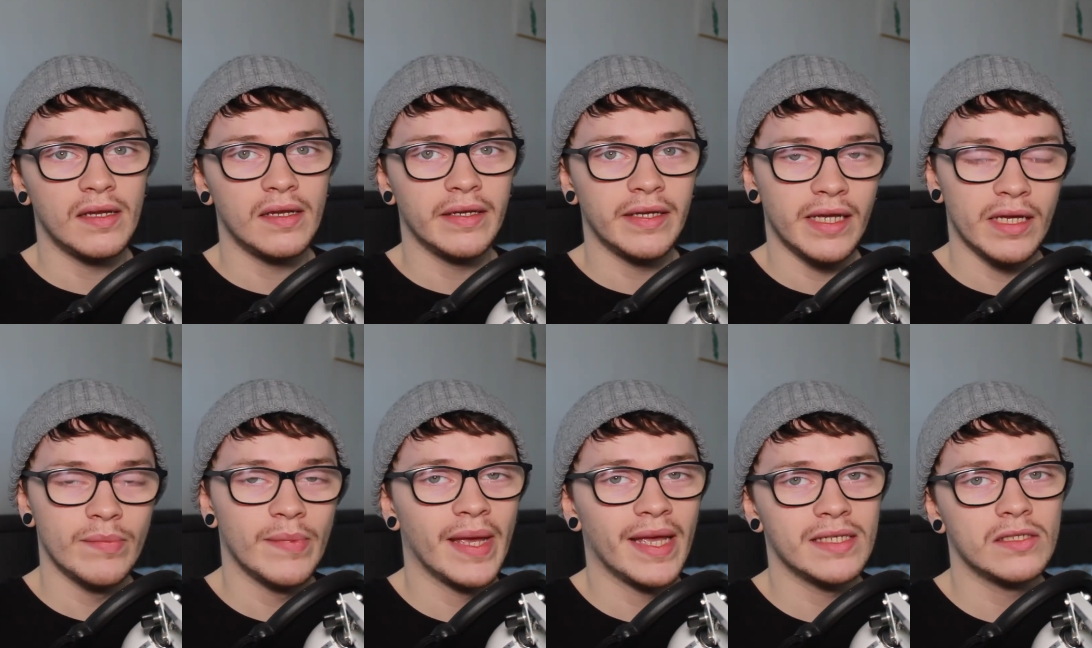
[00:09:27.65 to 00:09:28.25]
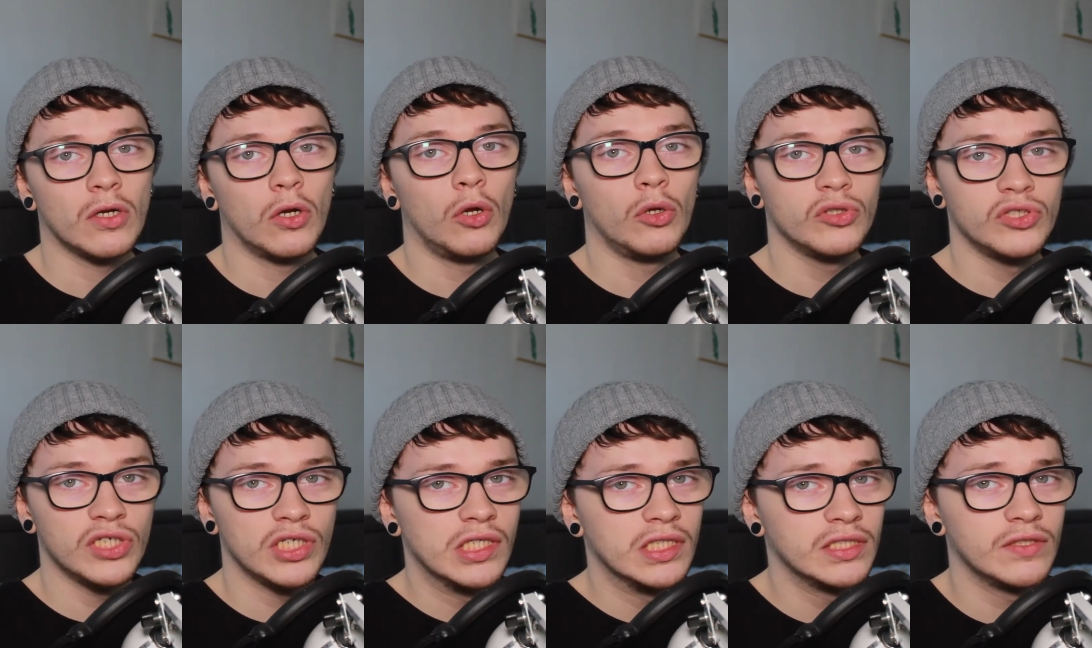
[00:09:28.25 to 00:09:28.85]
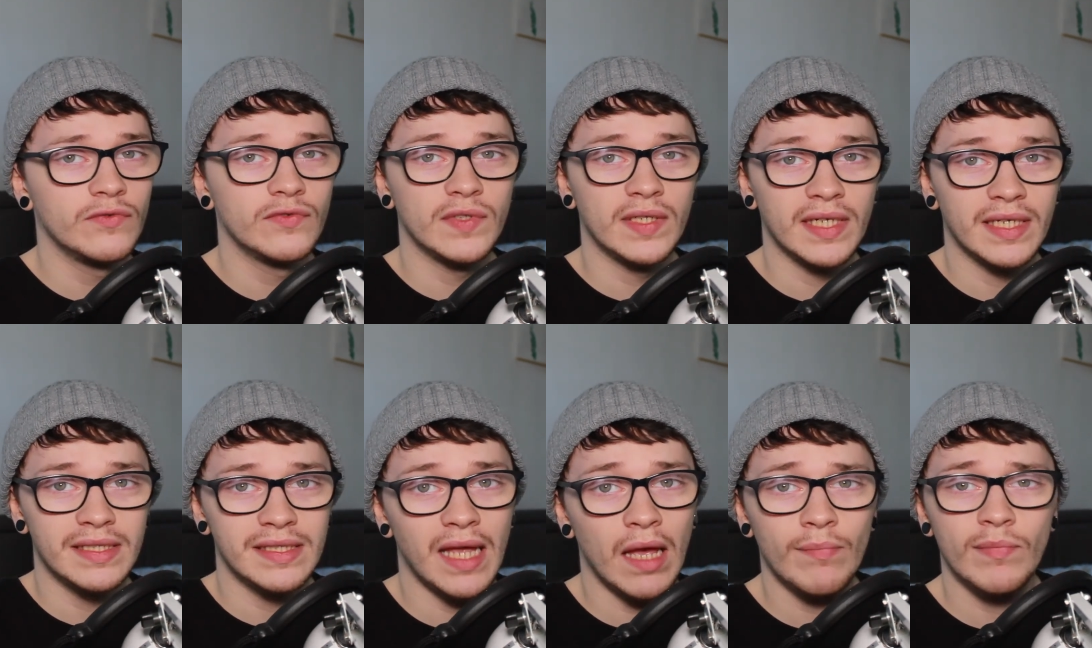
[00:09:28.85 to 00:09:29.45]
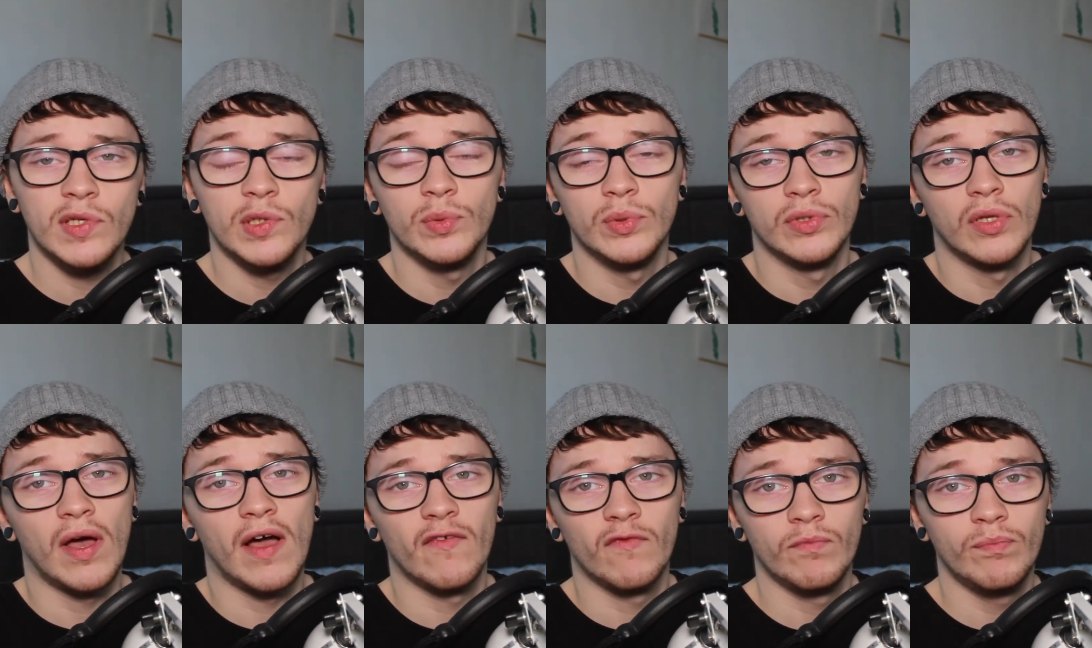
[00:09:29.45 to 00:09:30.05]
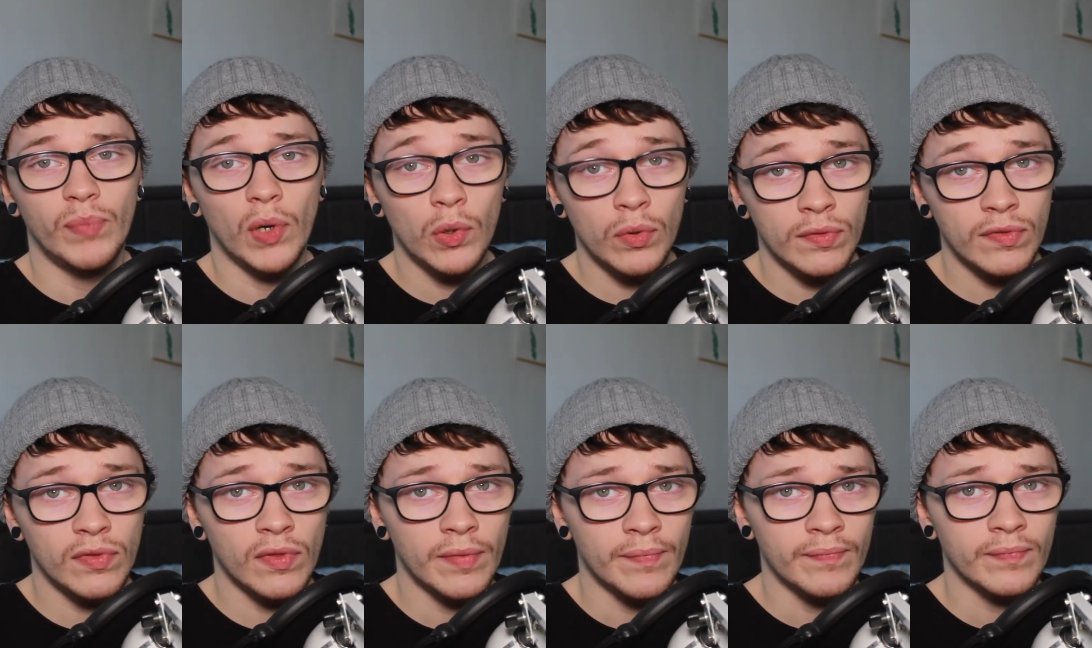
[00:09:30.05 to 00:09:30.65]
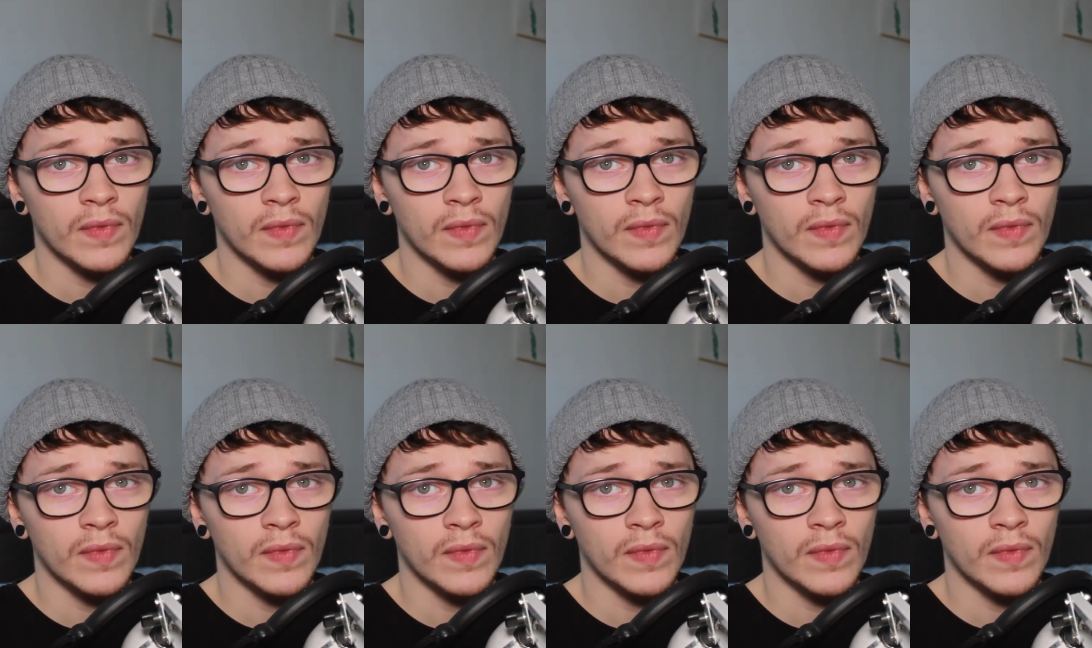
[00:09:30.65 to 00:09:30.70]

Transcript: EMA is an alternative to an exam, you will not have both.